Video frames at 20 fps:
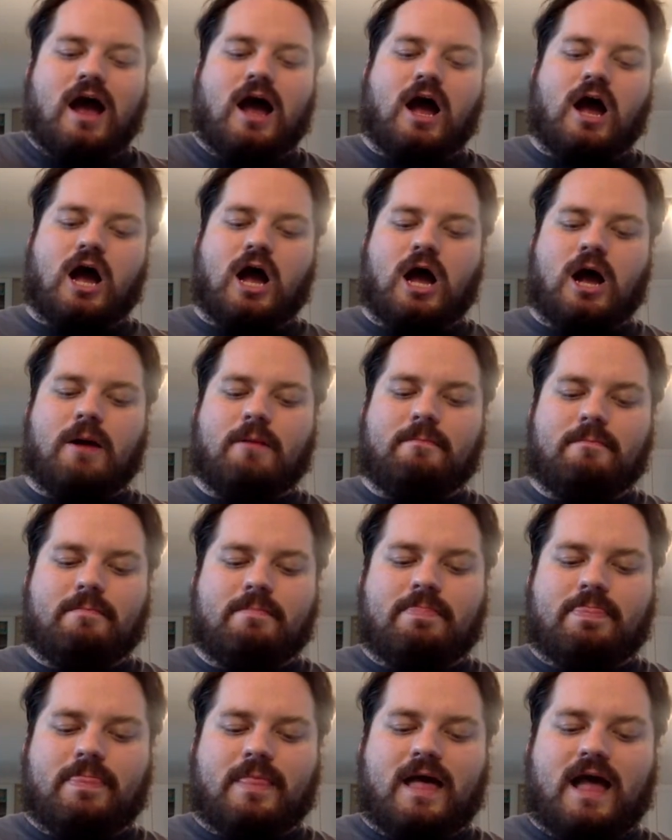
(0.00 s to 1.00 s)

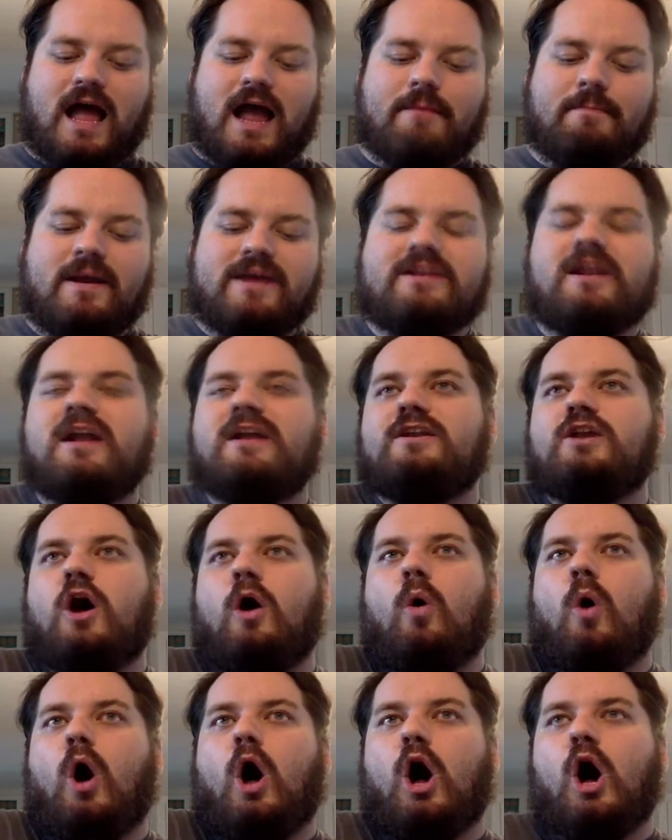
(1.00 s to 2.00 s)
I might not
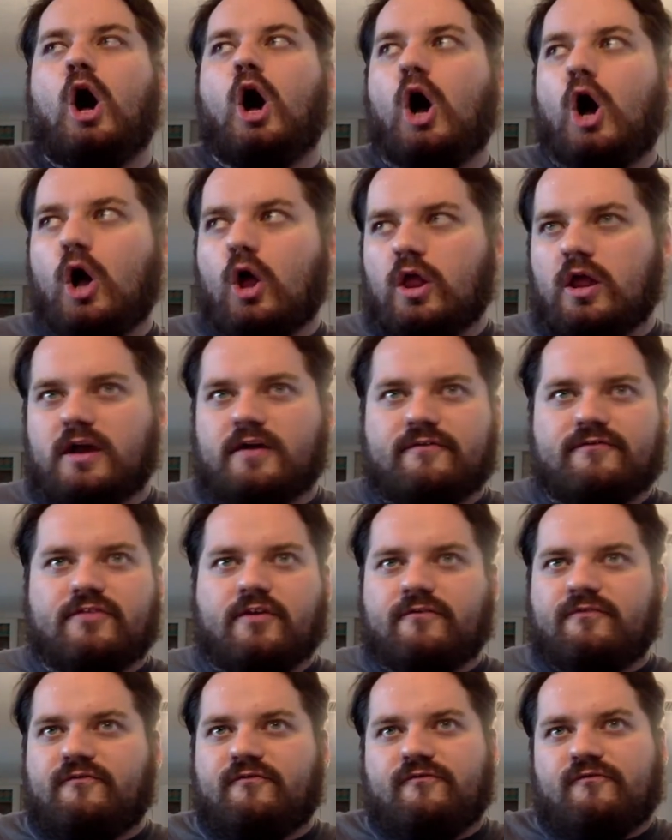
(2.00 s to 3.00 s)
know all of
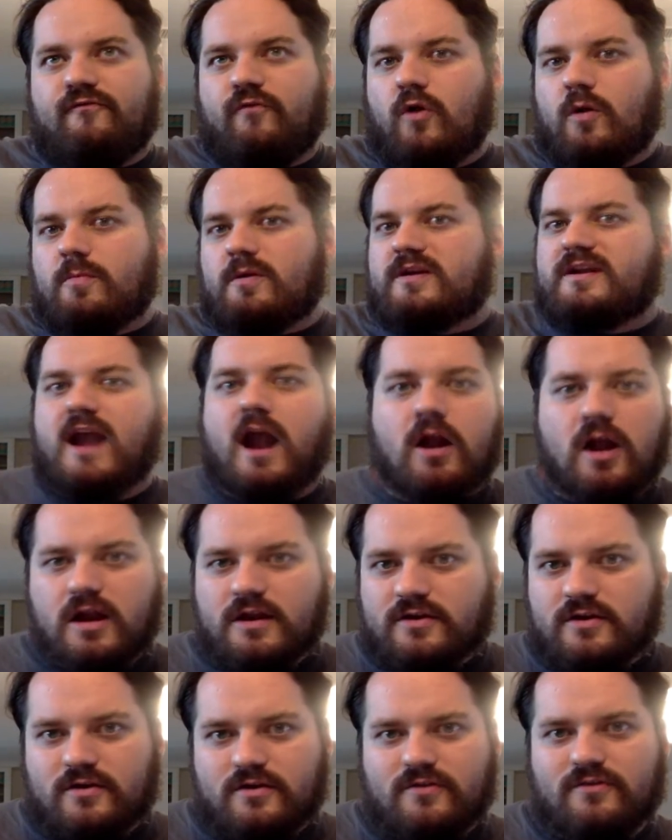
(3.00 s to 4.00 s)
the former
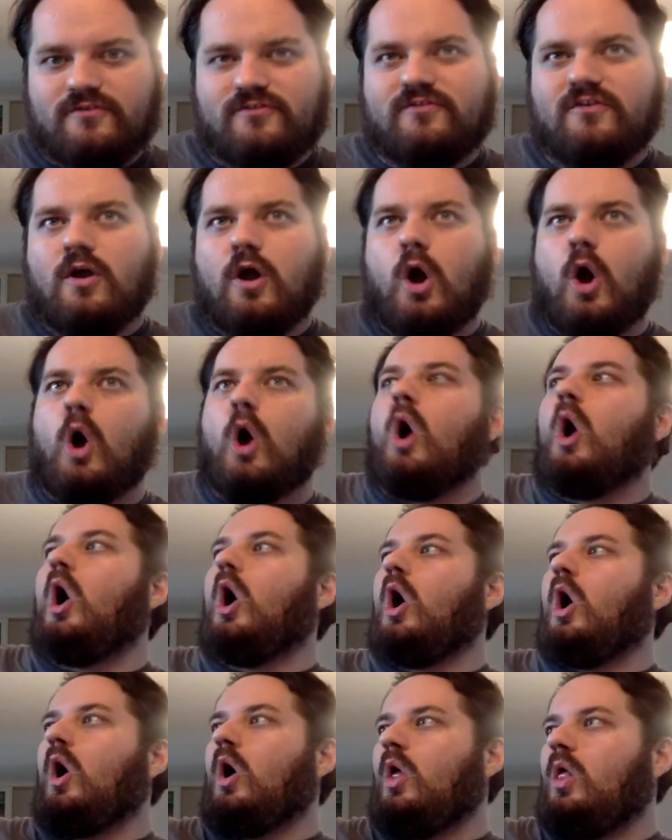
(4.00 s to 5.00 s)
characters,
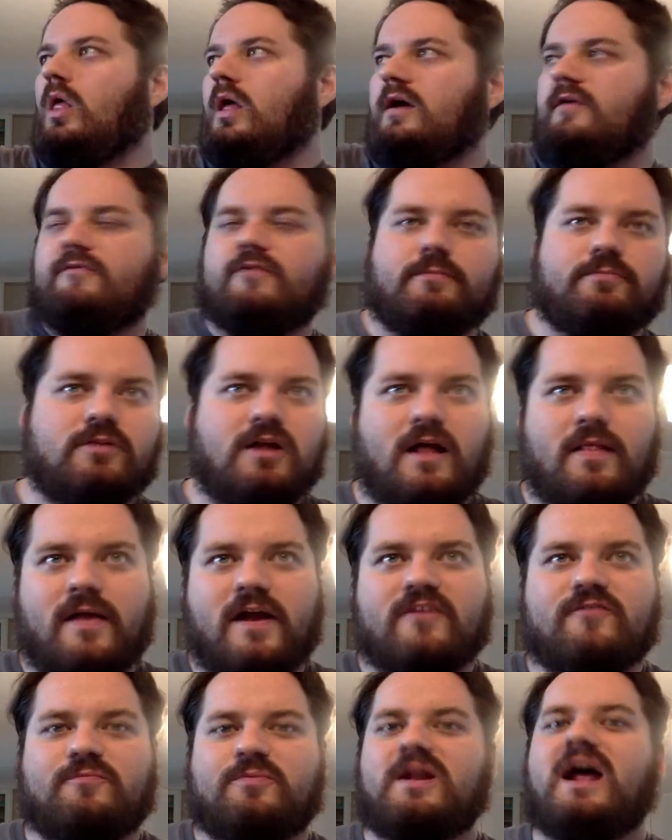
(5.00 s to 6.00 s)
all of the plot
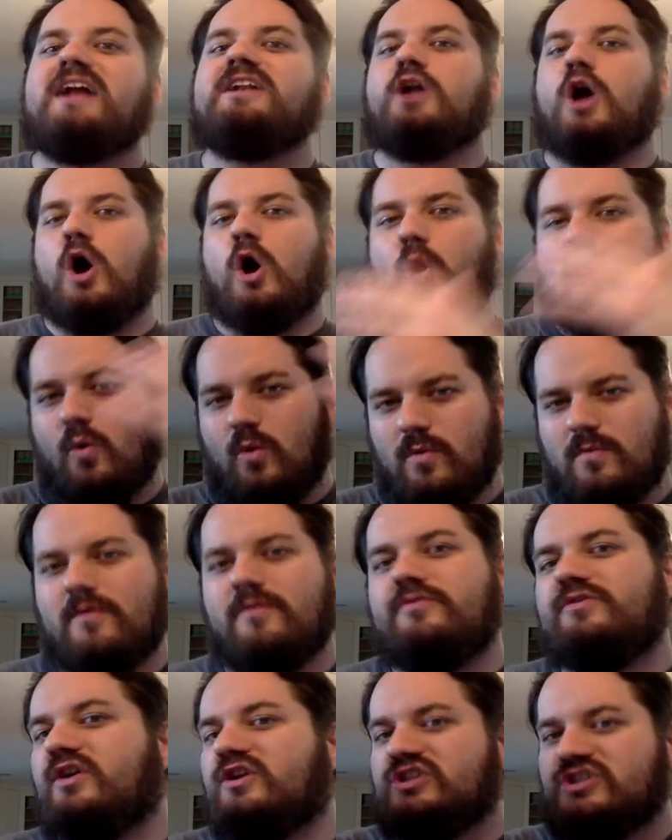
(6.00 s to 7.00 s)
lines, but I
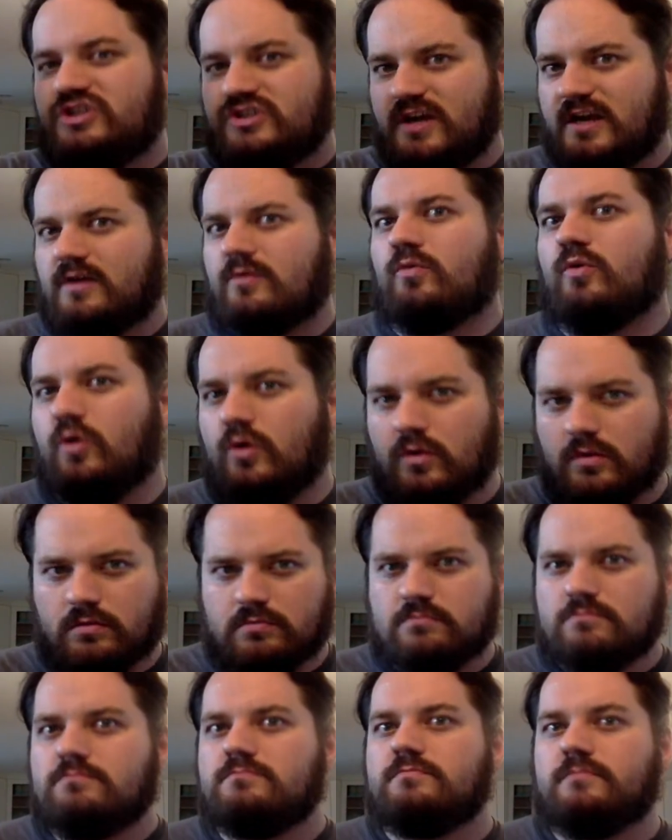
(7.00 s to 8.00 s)
know the
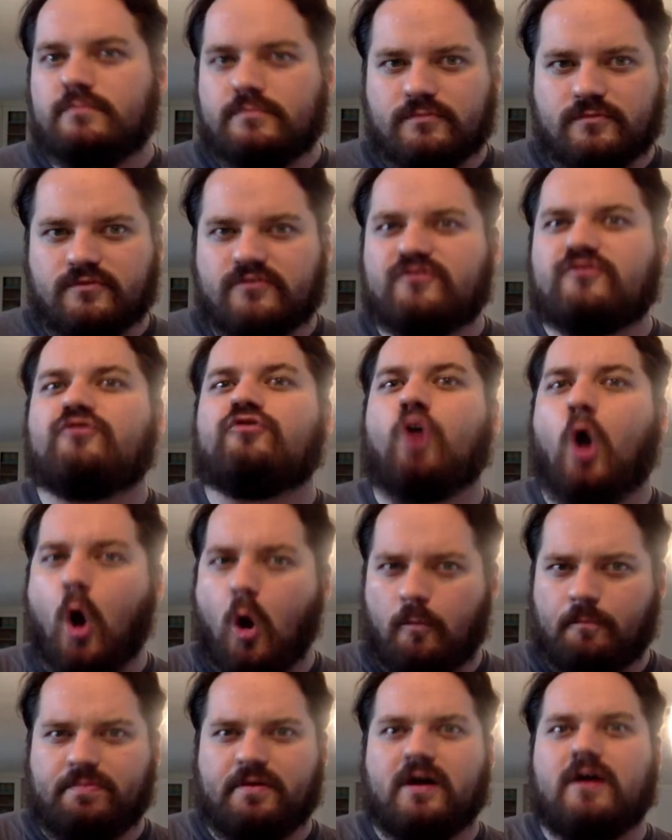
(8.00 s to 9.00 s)
general
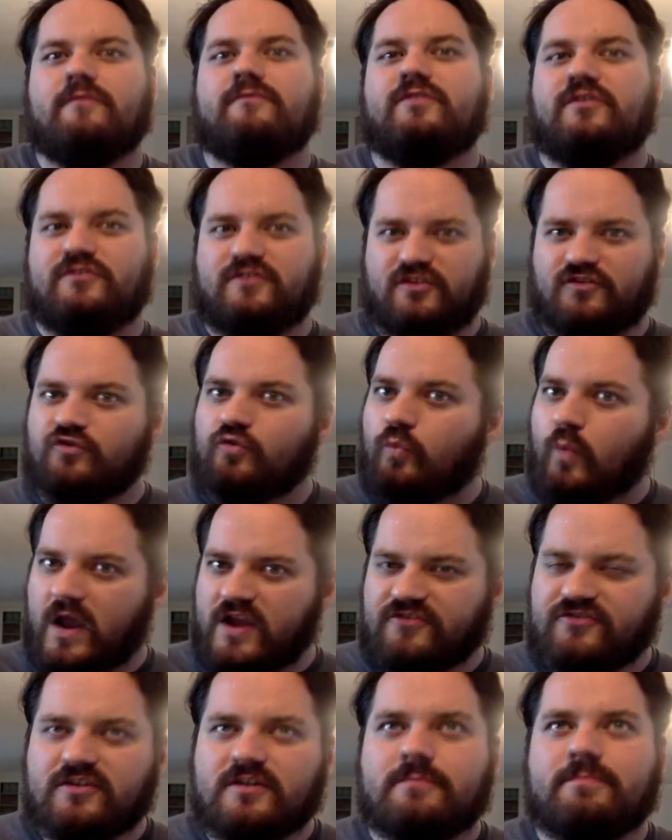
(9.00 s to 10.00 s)
scope of the
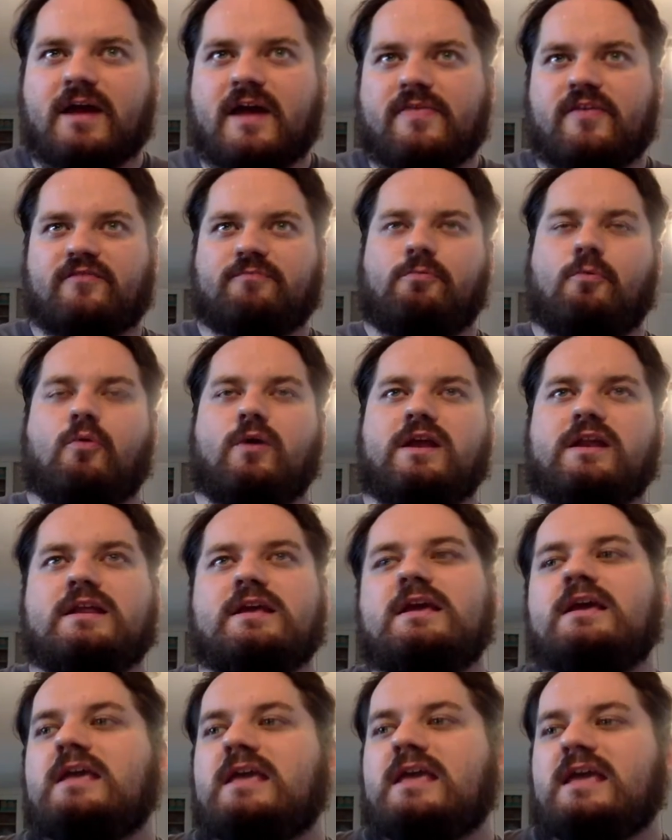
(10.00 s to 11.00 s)
situation by this point,
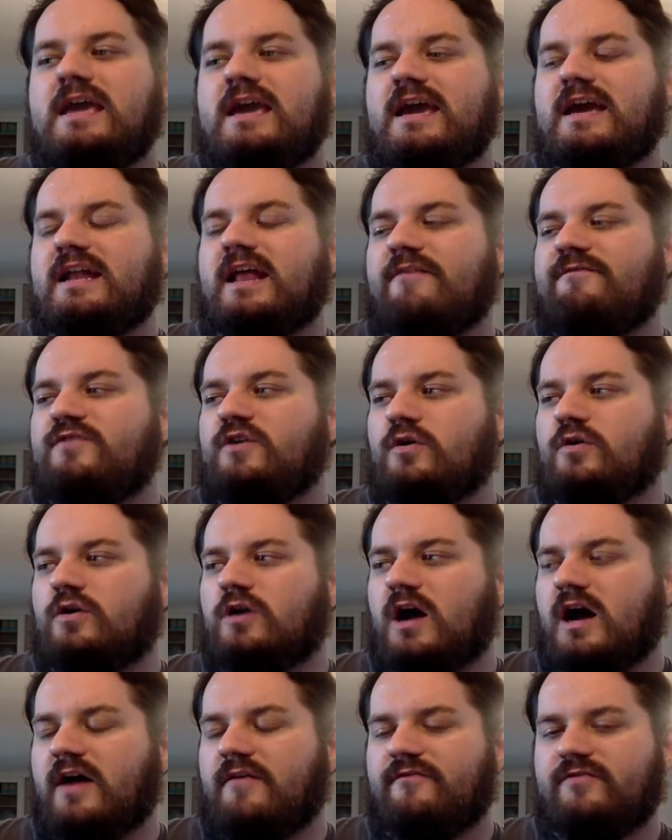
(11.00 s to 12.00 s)
and I feel
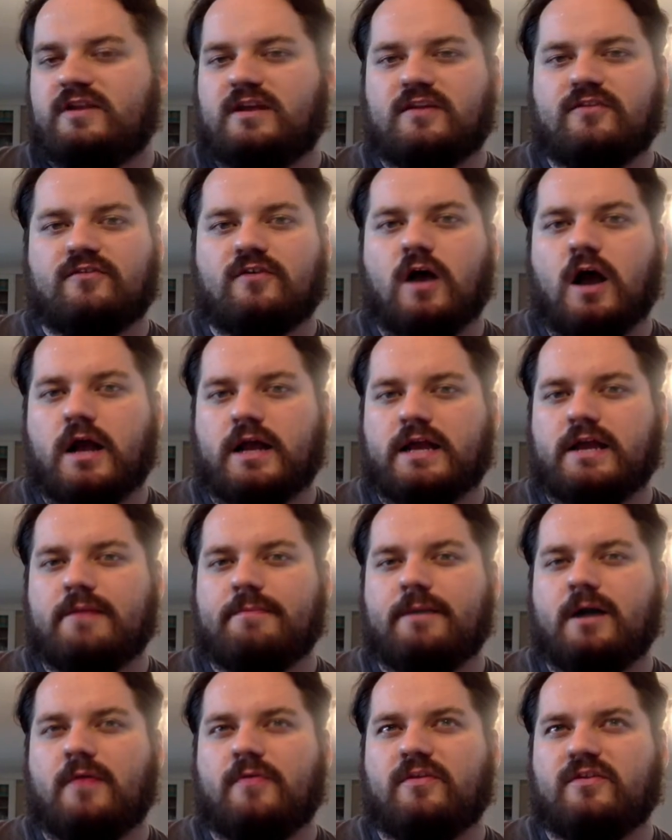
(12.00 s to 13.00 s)
confident in talking
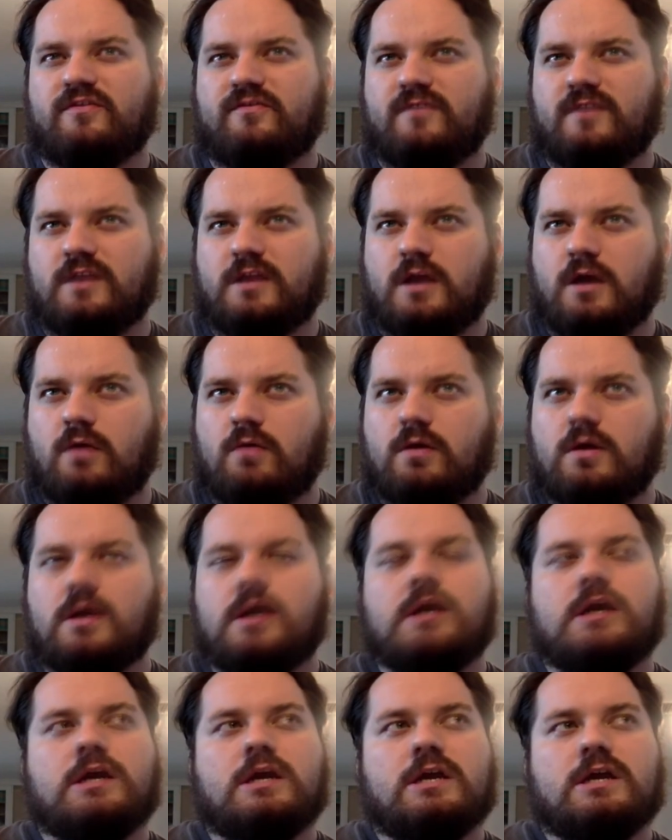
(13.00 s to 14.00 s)
about this video.
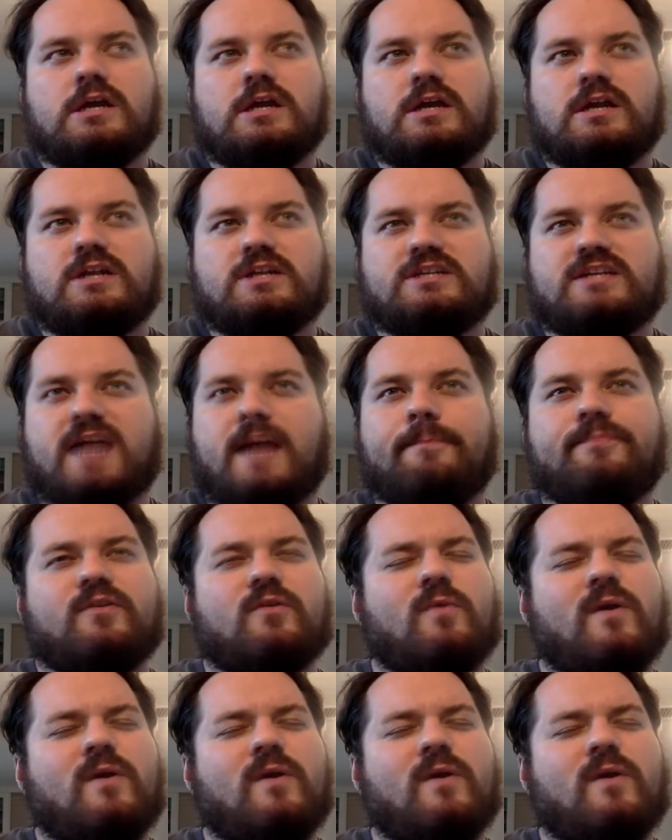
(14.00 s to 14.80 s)
Chapter